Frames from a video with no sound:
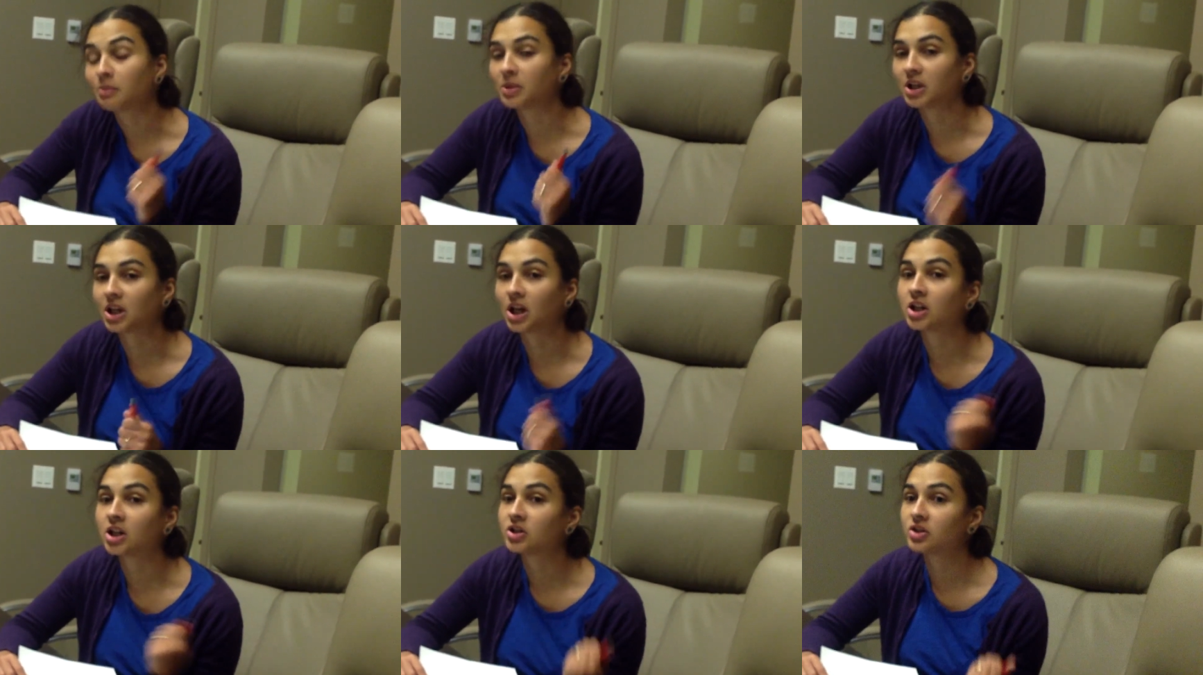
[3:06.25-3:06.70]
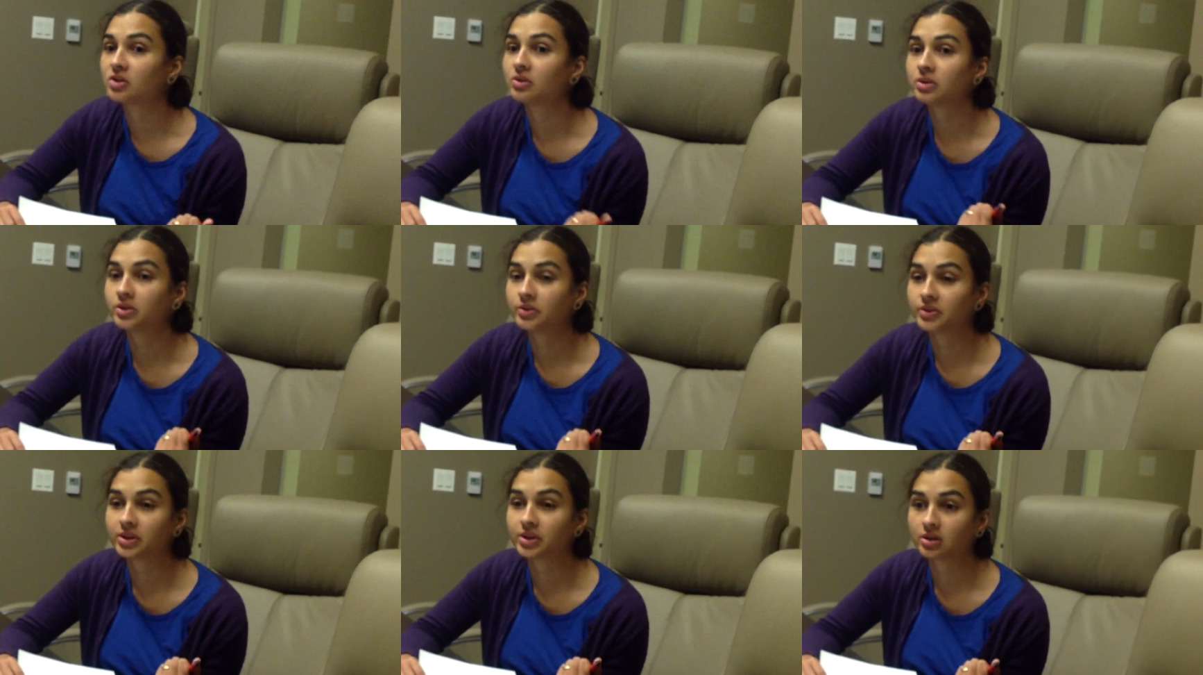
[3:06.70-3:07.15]
because you
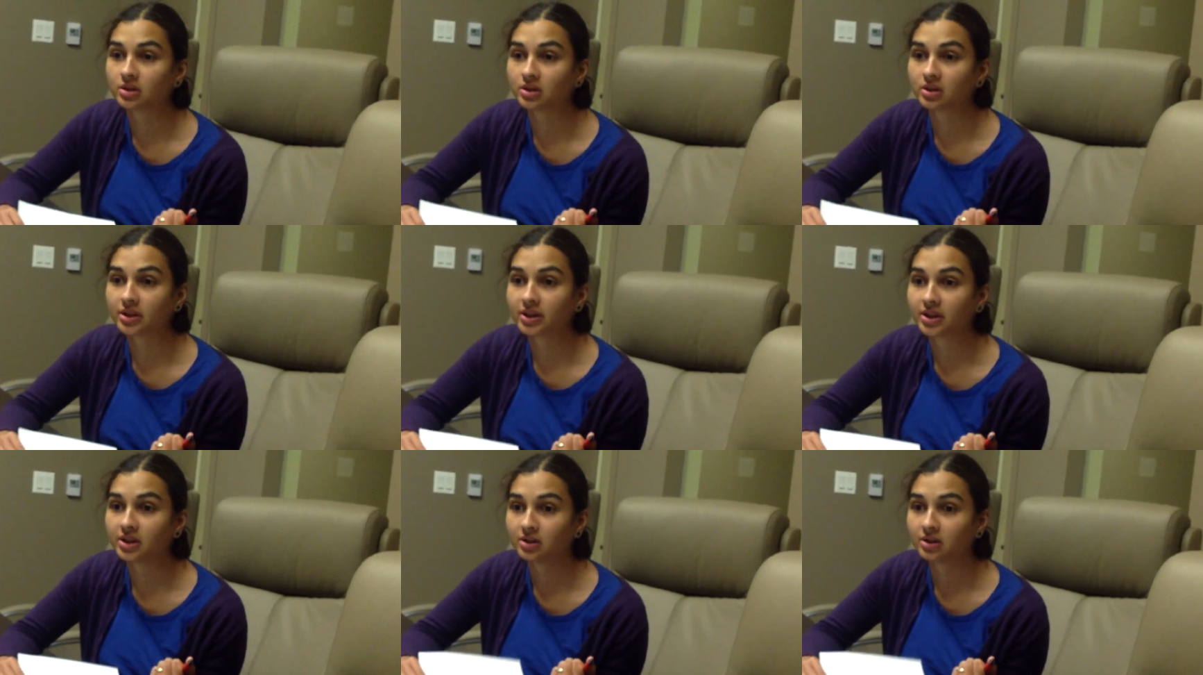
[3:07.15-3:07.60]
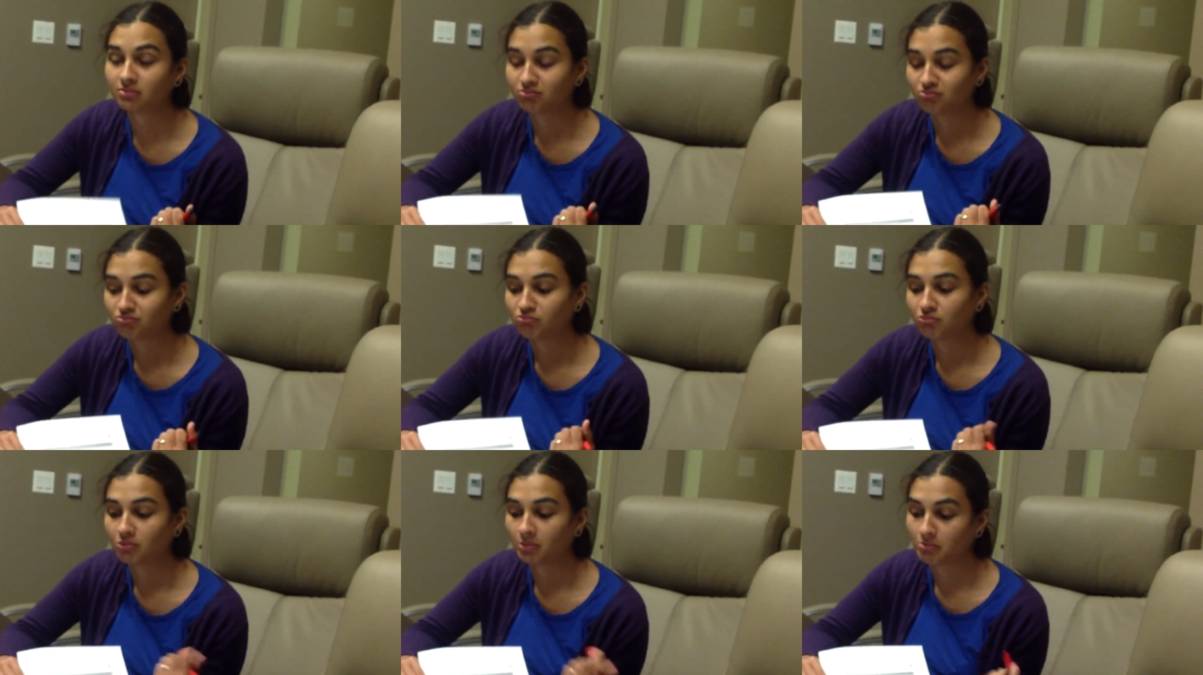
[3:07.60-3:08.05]
used it earlier,
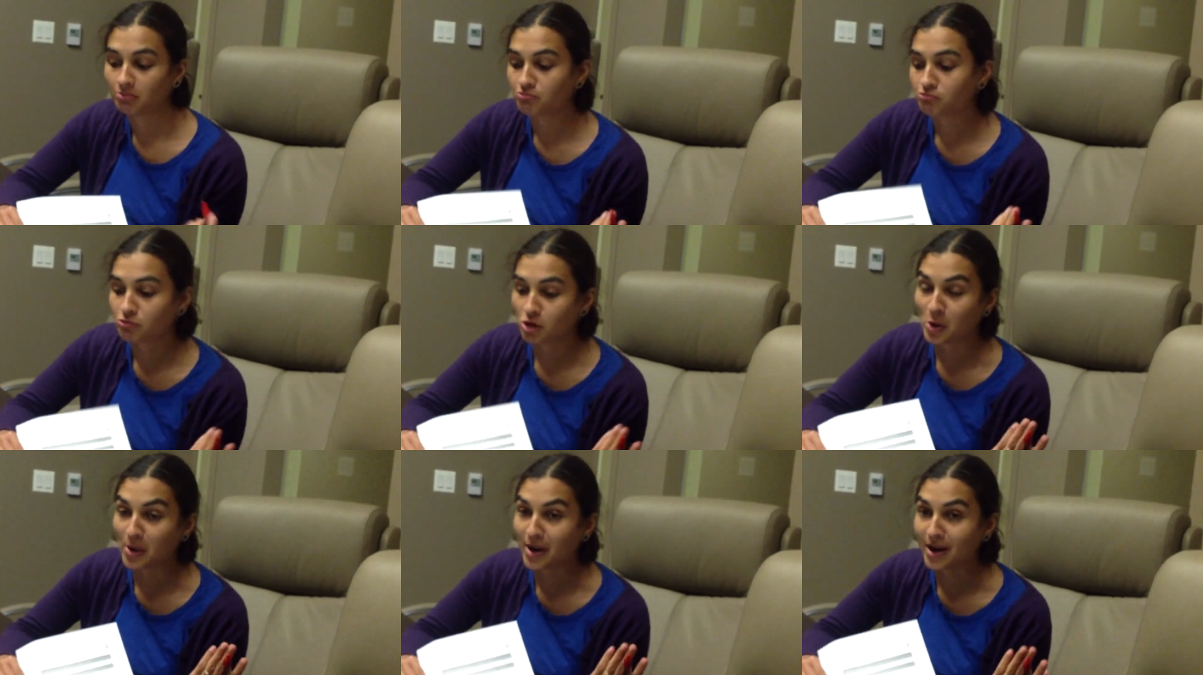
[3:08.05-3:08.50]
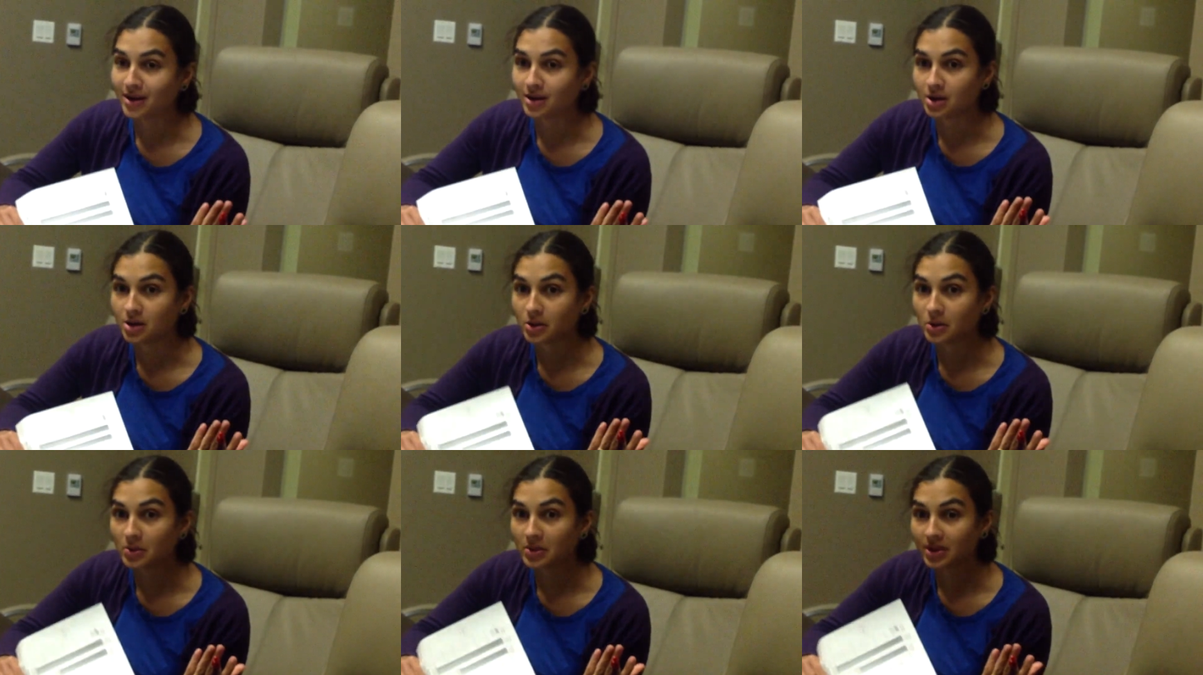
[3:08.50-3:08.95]
go ahead
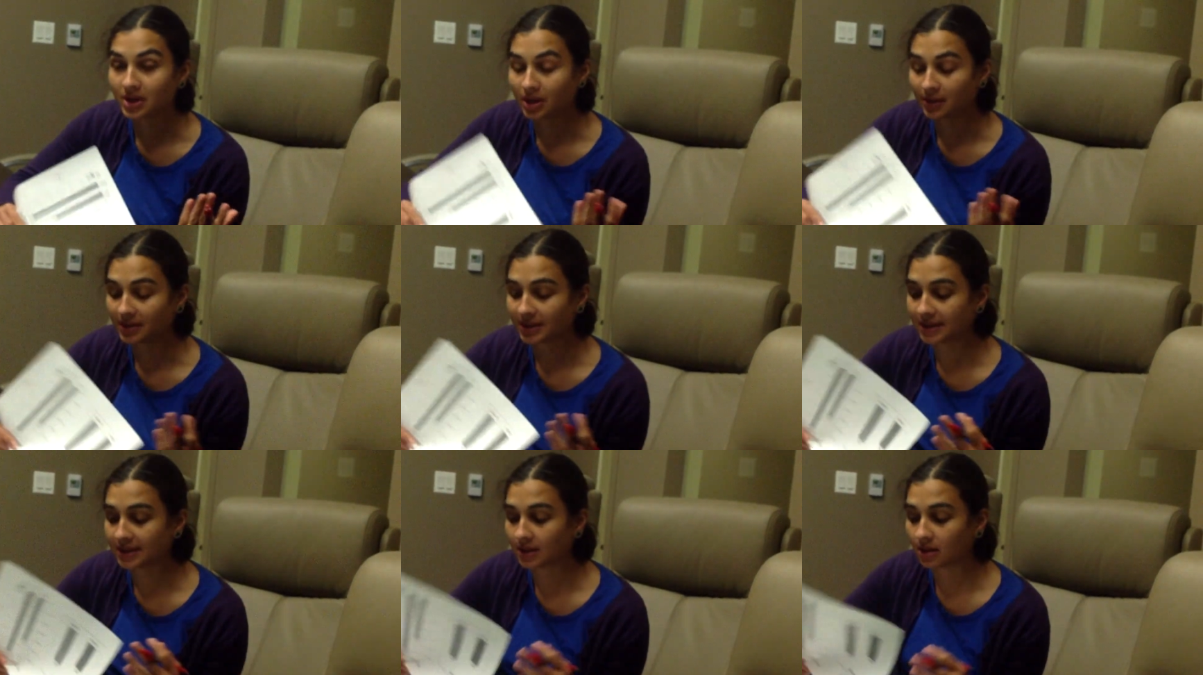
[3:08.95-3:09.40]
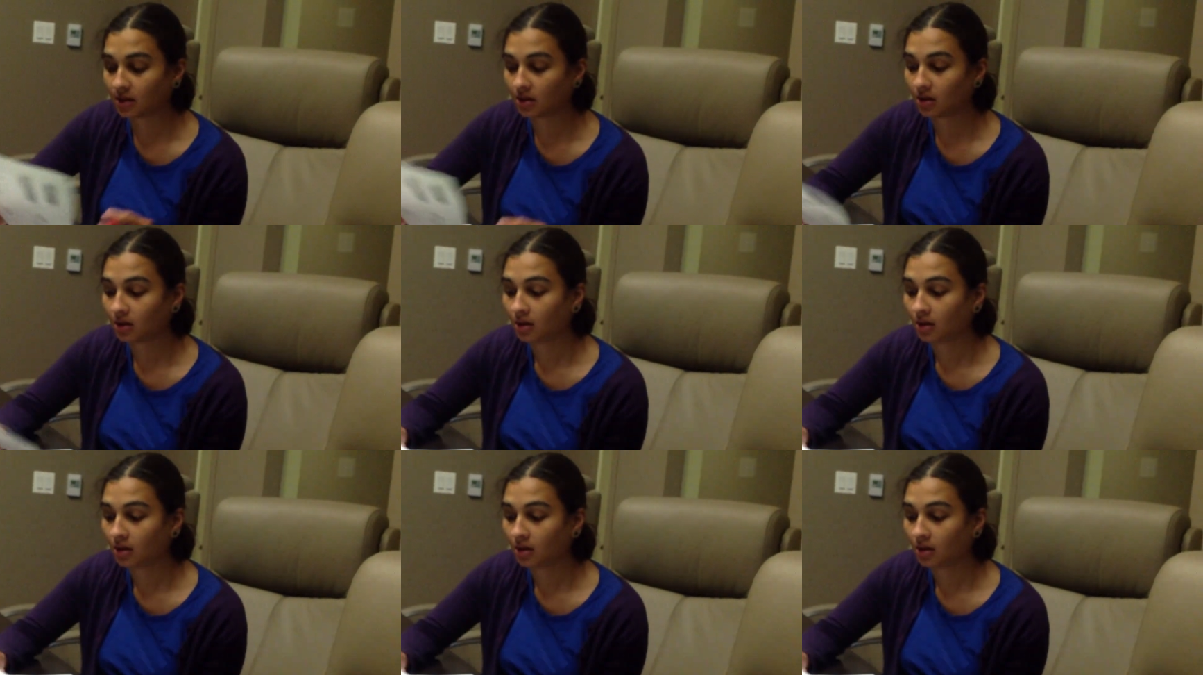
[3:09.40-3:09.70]
and do it, I would say.